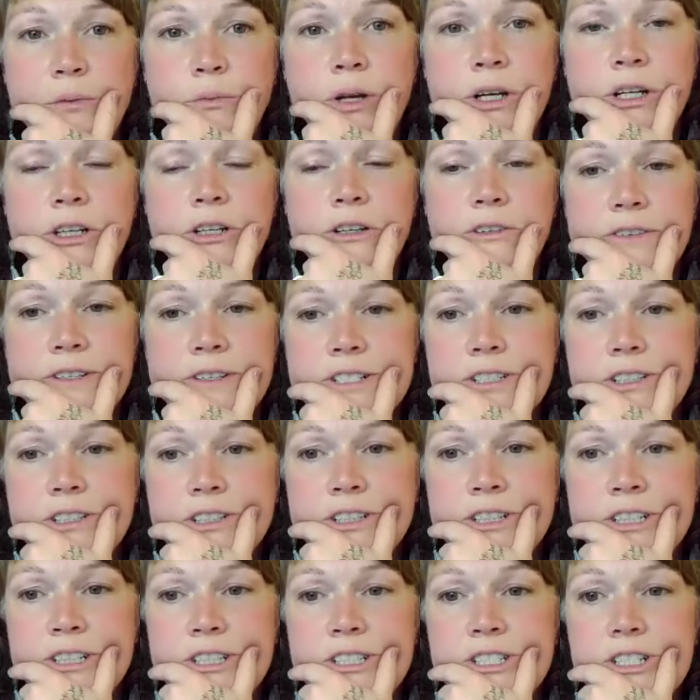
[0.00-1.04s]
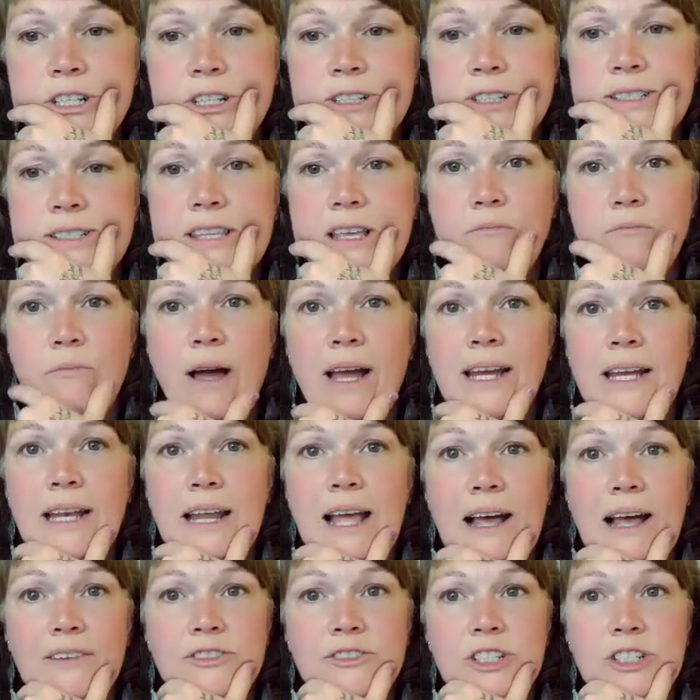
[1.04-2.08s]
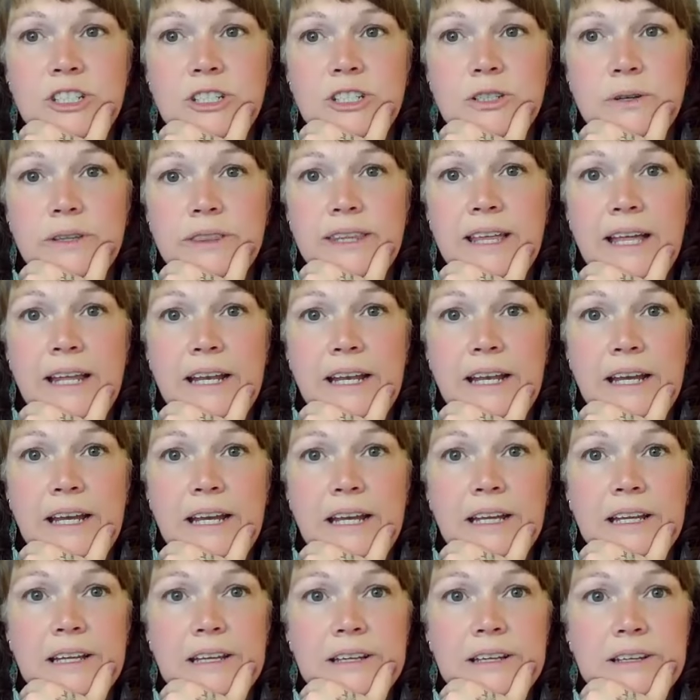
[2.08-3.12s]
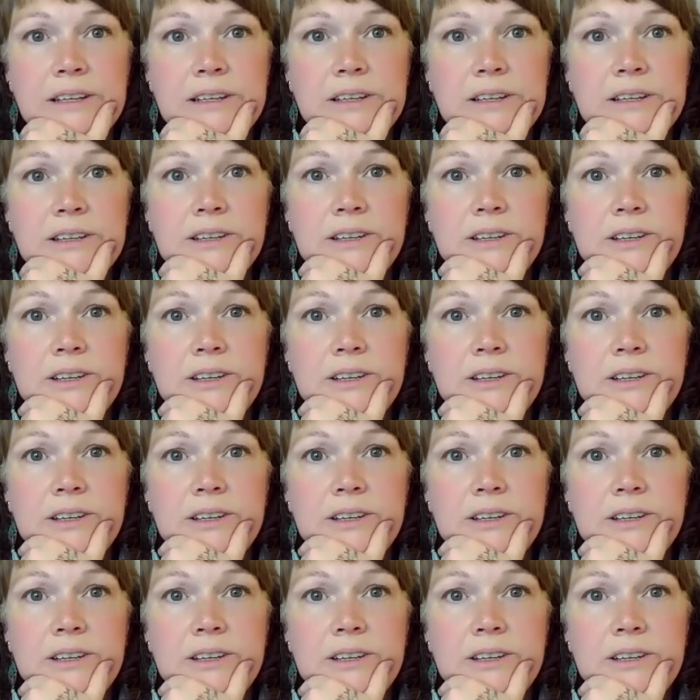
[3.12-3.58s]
yeah, what are your physical concerns that might have to do with the headache?